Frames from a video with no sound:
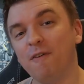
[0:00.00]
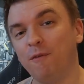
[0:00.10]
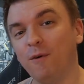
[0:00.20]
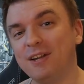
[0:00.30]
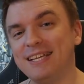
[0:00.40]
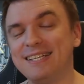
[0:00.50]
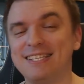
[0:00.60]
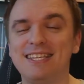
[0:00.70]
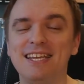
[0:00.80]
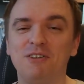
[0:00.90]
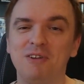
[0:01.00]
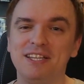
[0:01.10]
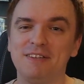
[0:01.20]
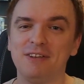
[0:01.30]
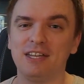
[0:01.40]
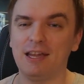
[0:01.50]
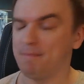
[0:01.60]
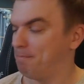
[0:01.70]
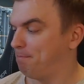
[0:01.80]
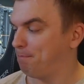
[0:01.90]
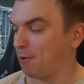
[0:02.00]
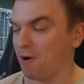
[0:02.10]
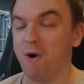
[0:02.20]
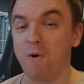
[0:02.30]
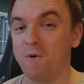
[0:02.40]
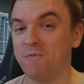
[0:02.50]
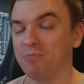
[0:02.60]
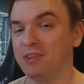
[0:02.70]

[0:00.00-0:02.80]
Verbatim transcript: for the Z370 Pro.